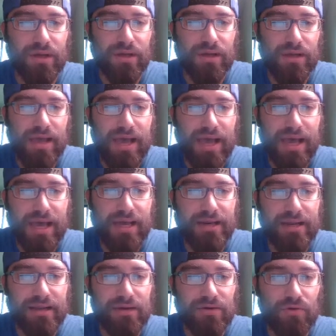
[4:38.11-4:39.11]
Add
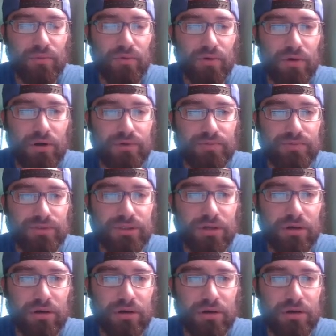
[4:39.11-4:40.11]
a Noble Arms
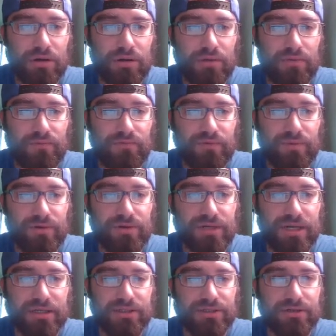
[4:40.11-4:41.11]
card from your
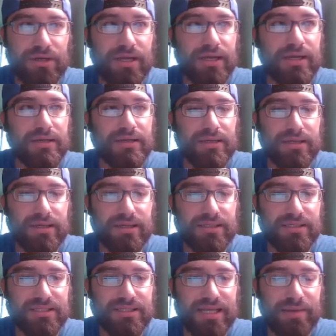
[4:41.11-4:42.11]
deck to your hand,
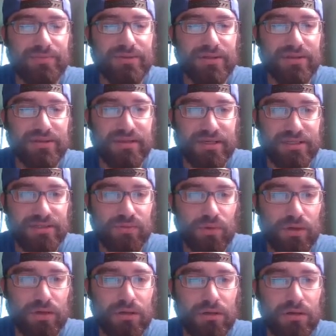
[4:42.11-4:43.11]
except this
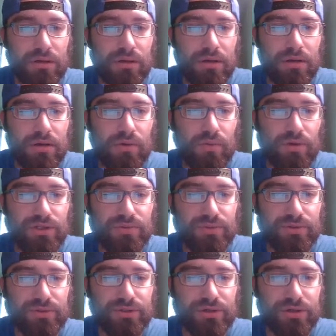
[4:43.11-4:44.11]
one. Once per
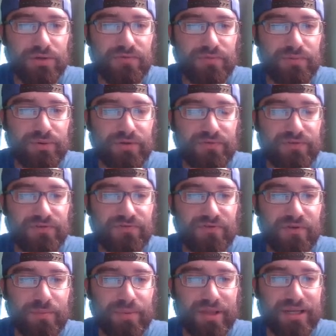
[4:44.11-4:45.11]
turn, if the previous
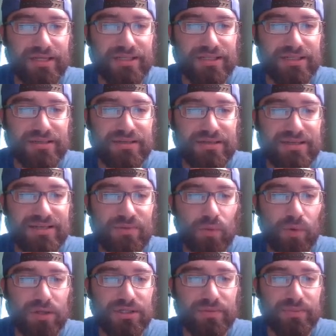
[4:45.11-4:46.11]
effect
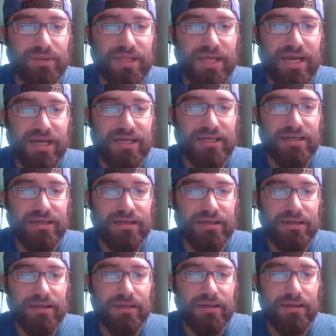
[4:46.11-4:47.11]
was applied
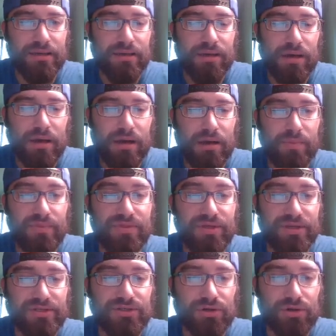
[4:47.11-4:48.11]

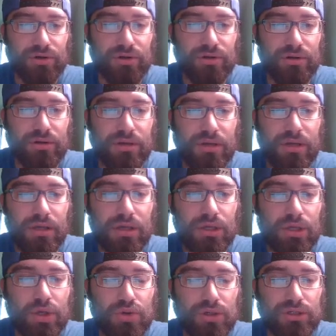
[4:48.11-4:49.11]
this turn,
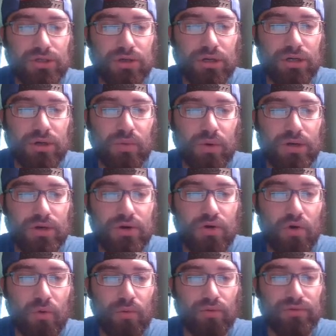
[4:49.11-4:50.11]
you can target one
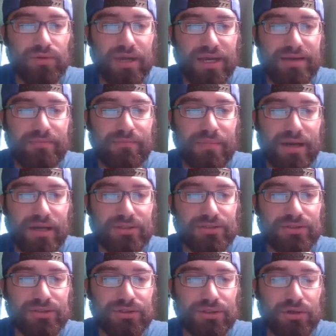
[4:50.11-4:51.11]
Noble Knight
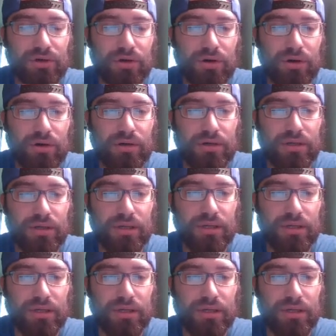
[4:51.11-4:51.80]
monster card.